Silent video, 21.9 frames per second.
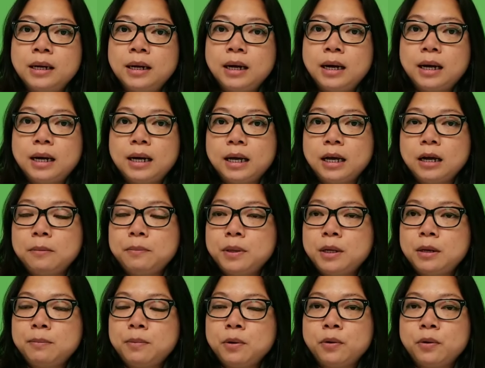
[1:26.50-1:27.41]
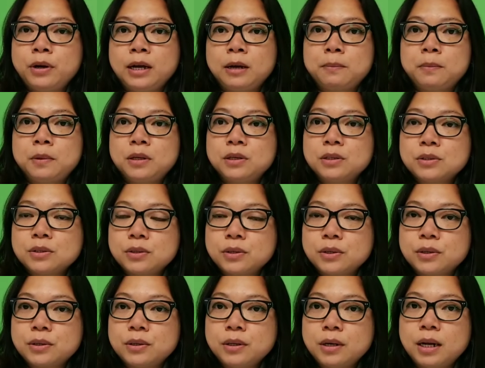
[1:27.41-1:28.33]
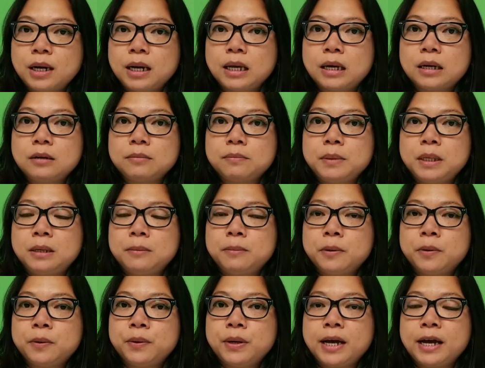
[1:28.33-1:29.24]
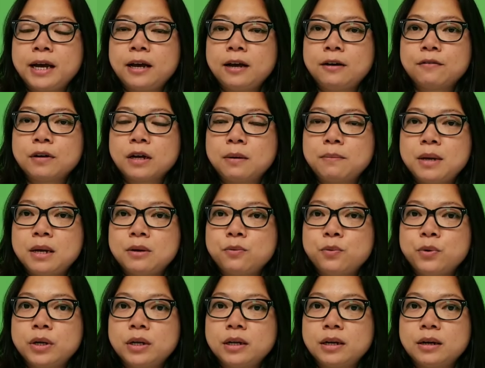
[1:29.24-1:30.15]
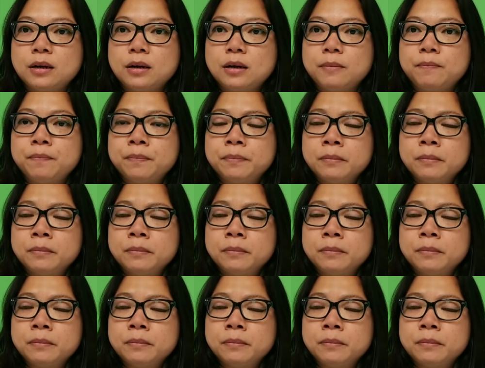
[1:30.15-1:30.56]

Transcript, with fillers: a lot of people have blister. A lot of people have come in with uh,